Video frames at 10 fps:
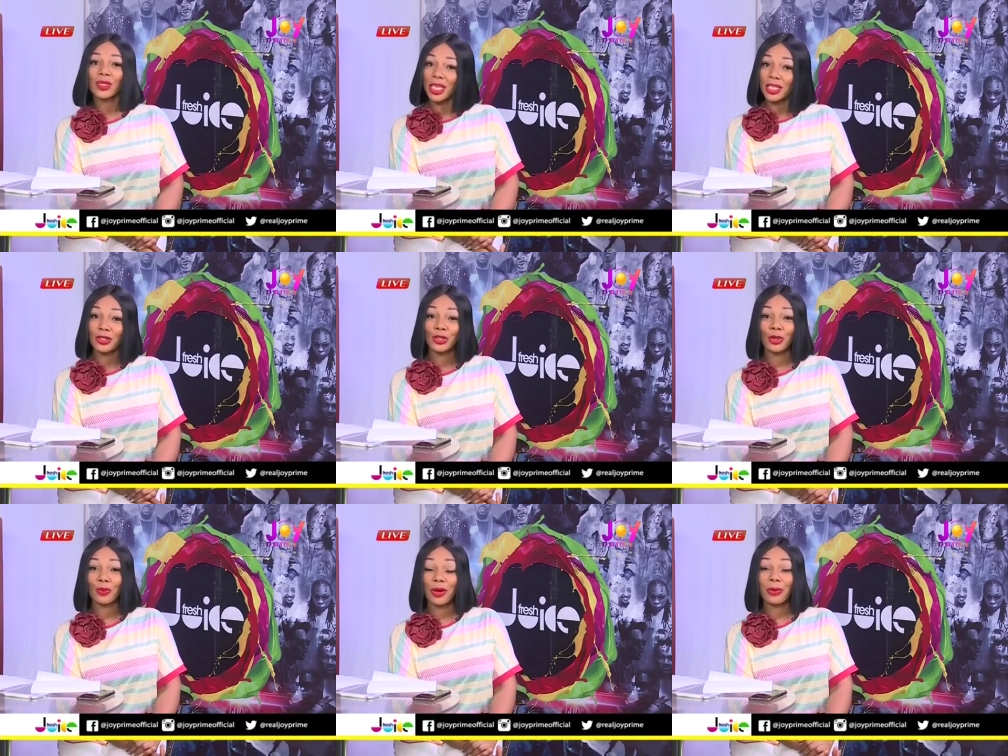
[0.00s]
We're taking a
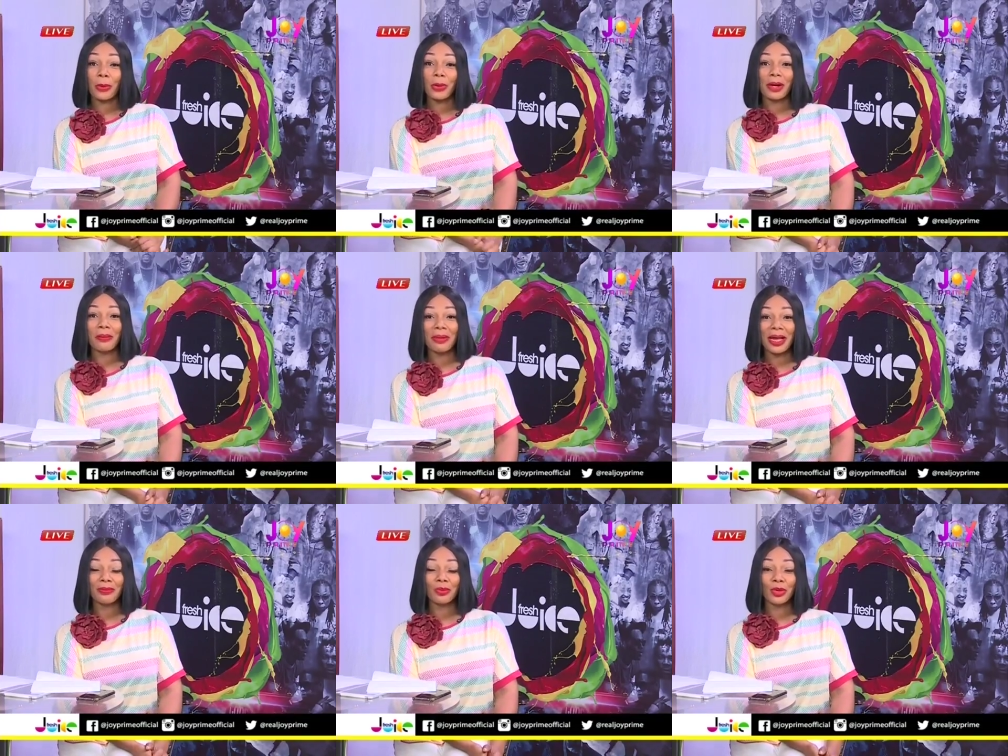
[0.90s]
short break when we come
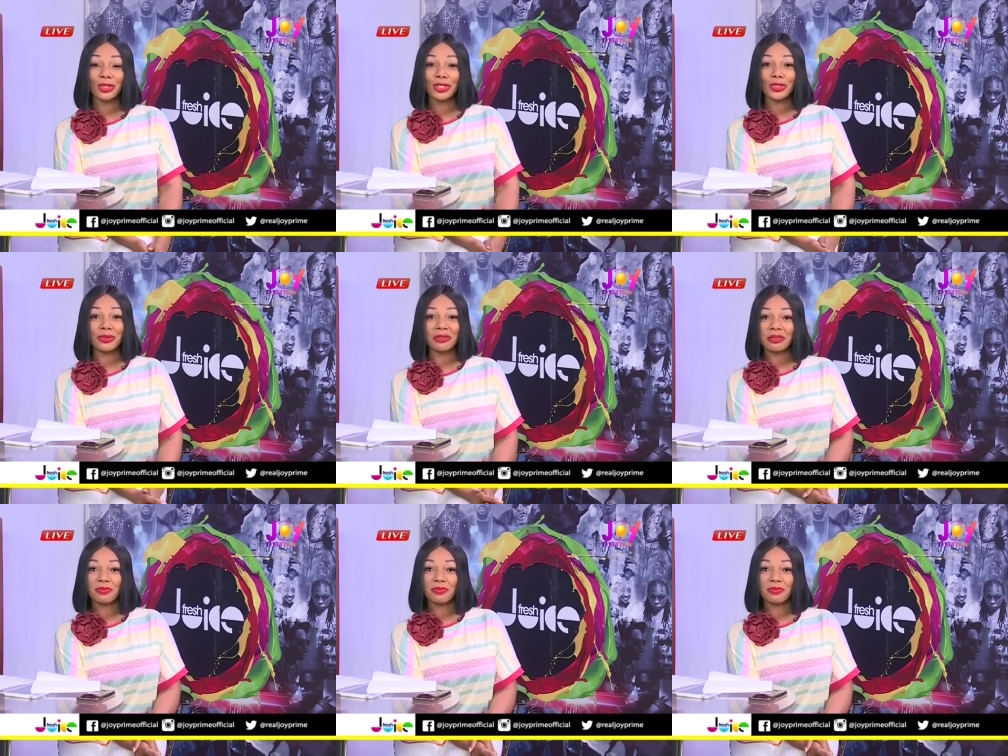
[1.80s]
back. More Jews.